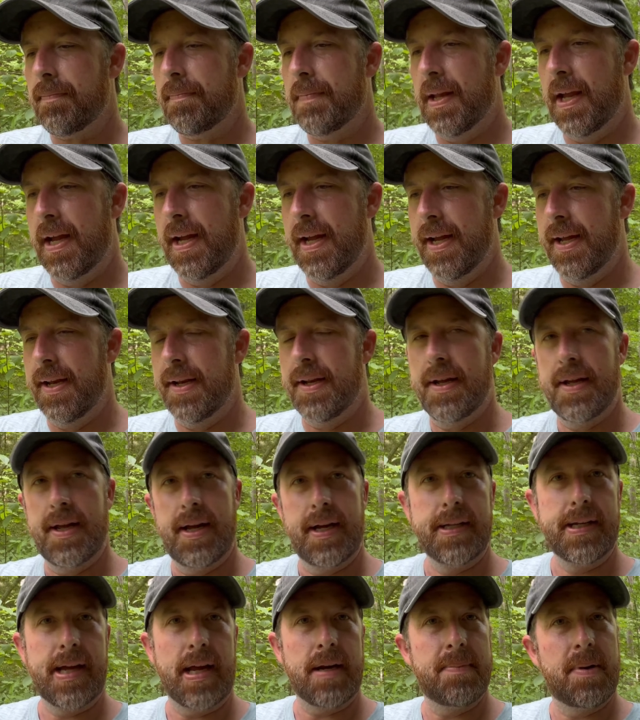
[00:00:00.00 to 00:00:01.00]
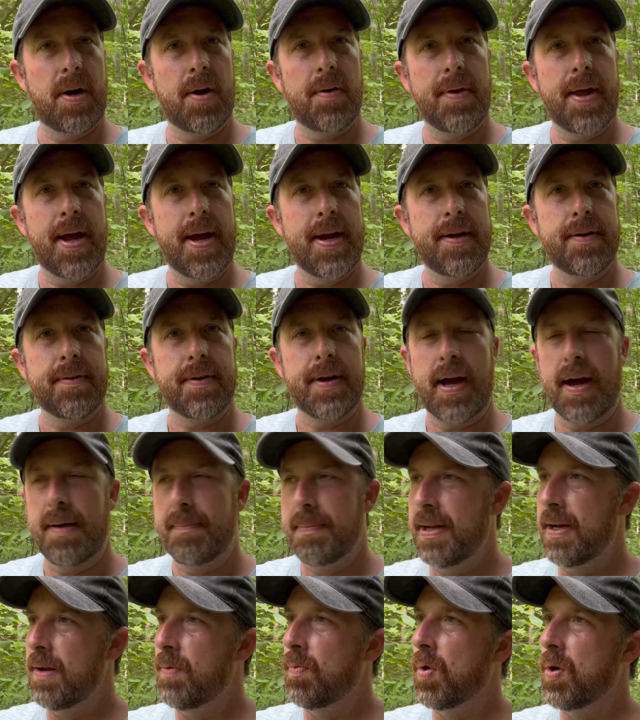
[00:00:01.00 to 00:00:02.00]
And got them all down. I
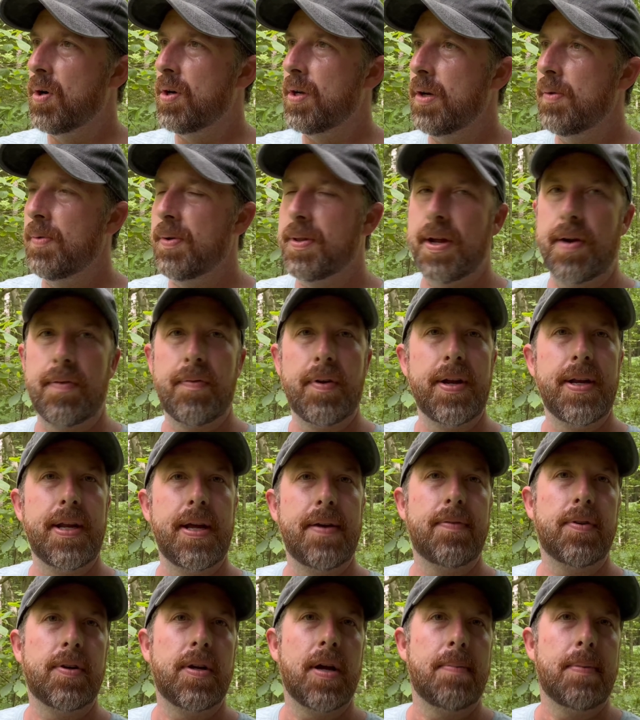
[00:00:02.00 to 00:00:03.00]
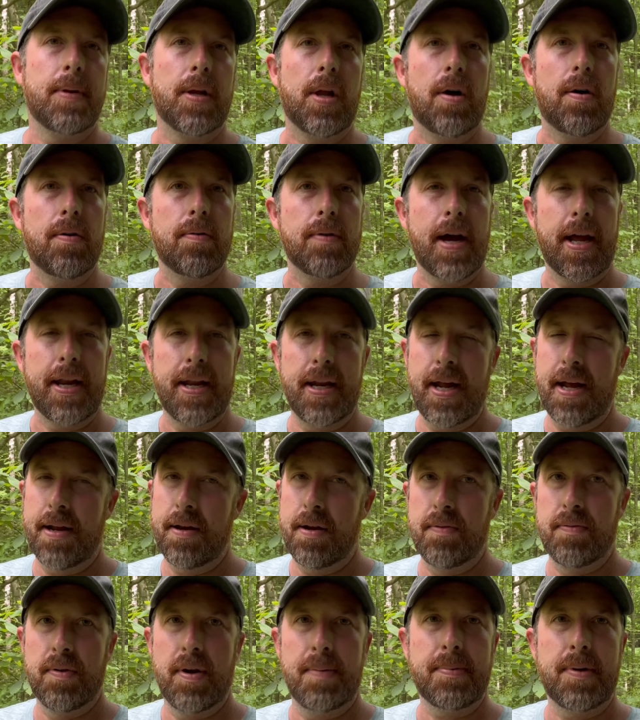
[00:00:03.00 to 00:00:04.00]
mean, it worked good with that red devil come along. I didn't have no
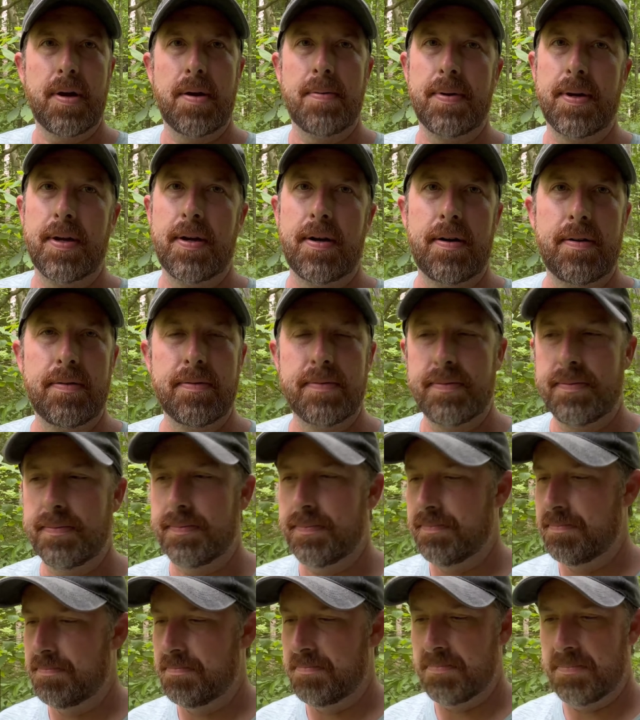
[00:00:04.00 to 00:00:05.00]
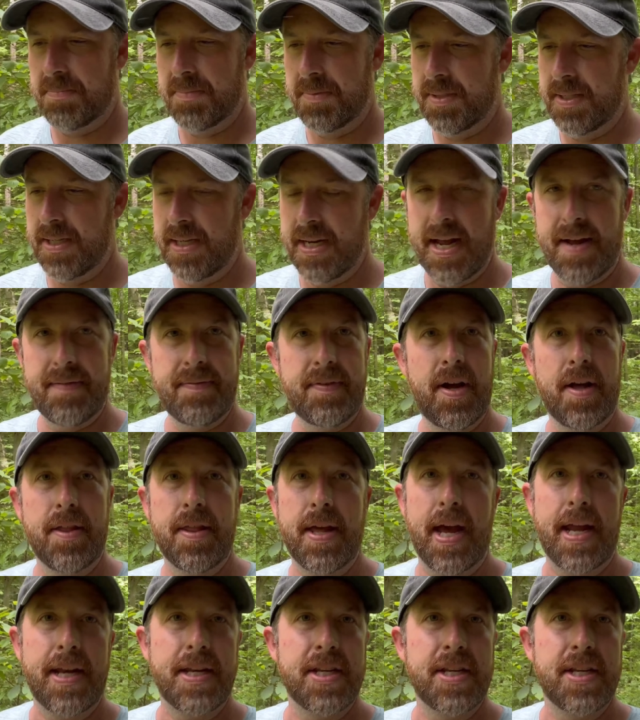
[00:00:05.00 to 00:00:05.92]
rup come along, didn't have none of that.